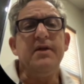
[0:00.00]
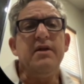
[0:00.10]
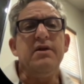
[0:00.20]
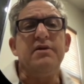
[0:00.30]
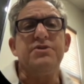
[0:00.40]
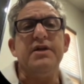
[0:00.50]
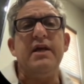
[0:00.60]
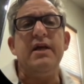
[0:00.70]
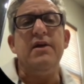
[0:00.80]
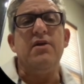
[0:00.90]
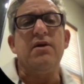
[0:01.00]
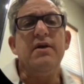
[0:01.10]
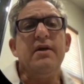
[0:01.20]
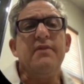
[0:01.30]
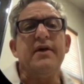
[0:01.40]
You can see here
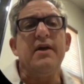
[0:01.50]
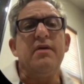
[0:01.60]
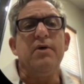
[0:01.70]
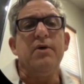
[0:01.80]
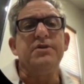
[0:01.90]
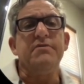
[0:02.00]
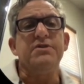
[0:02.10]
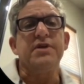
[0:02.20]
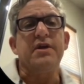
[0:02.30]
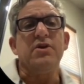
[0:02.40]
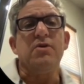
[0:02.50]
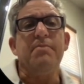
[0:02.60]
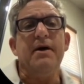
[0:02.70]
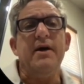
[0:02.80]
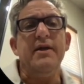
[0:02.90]
that a multivesicular
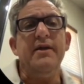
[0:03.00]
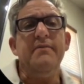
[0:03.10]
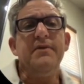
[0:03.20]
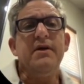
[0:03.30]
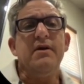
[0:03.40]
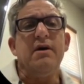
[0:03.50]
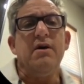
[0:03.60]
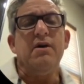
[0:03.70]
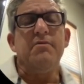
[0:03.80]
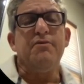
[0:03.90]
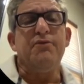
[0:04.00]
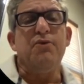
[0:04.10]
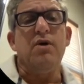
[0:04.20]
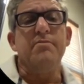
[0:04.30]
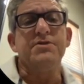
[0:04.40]
body
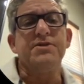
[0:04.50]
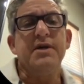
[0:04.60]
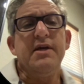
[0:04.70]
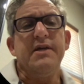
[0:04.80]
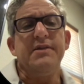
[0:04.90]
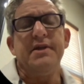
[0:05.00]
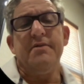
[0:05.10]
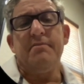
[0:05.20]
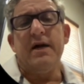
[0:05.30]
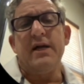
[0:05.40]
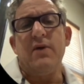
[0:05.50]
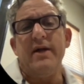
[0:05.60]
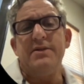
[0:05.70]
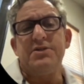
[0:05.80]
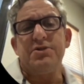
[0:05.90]
forms, and then it
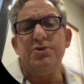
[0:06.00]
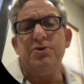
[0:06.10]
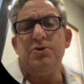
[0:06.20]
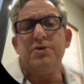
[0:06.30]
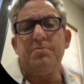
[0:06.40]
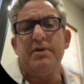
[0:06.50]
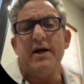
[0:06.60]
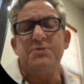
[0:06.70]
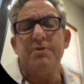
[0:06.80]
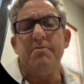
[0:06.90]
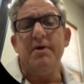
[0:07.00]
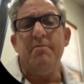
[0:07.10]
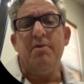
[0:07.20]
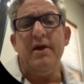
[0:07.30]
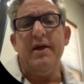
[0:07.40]
migrates to the plasma
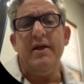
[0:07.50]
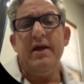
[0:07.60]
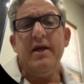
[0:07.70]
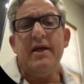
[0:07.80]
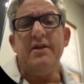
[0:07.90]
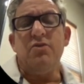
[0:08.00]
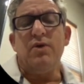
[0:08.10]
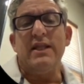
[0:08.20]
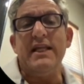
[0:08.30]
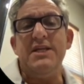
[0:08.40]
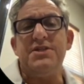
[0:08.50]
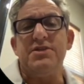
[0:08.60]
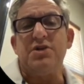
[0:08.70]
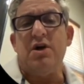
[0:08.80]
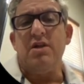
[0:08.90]
membrane, and it
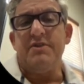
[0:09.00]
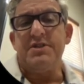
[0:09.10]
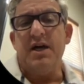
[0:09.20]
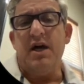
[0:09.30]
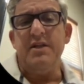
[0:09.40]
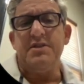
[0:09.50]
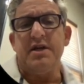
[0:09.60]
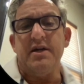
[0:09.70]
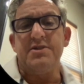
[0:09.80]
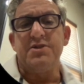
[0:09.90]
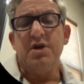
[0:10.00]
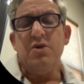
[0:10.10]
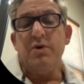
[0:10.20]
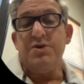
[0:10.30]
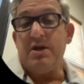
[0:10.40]
releases all of its contents,
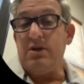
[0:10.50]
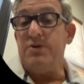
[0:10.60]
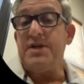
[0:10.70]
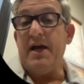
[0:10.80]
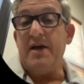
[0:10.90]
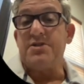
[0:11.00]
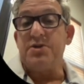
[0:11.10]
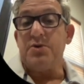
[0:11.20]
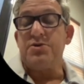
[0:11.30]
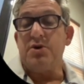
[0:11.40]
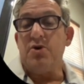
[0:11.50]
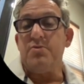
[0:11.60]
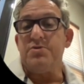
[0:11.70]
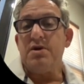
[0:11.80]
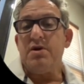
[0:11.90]
which includes
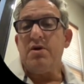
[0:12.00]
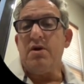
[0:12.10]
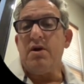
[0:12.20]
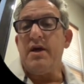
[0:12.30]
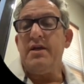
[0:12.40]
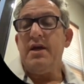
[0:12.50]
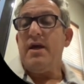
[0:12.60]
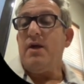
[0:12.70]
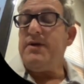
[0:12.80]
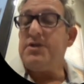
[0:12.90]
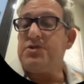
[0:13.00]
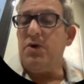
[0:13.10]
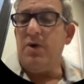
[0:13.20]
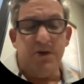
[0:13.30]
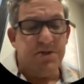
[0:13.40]
exosomes. All right, and we just
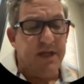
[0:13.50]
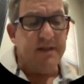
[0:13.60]
don't understand